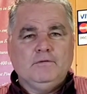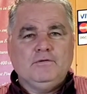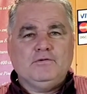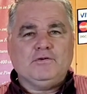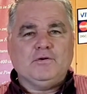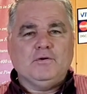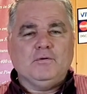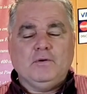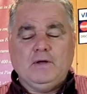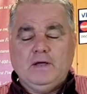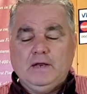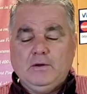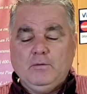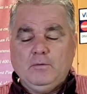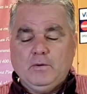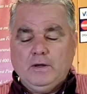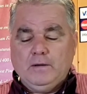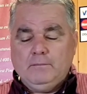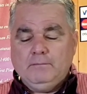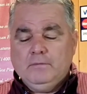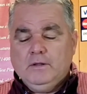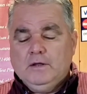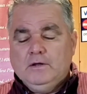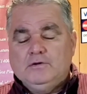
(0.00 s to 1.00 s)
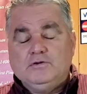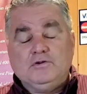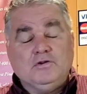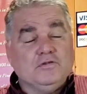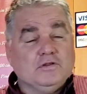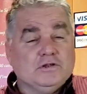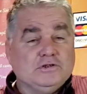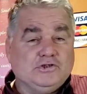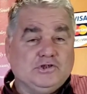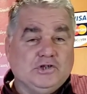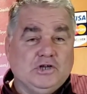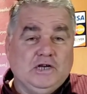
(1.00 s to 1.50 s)
So anyway, to
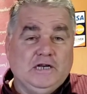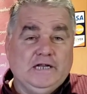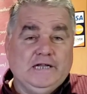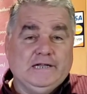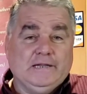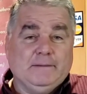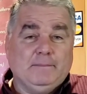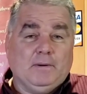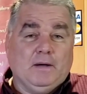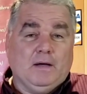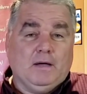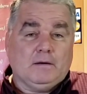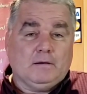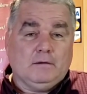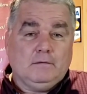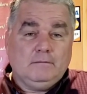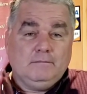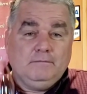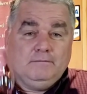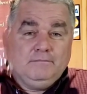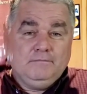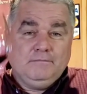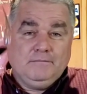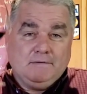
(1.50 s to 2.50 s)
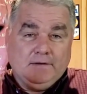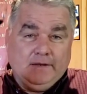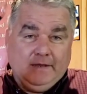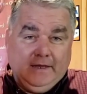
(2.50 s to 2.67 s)
the genie in the bottle,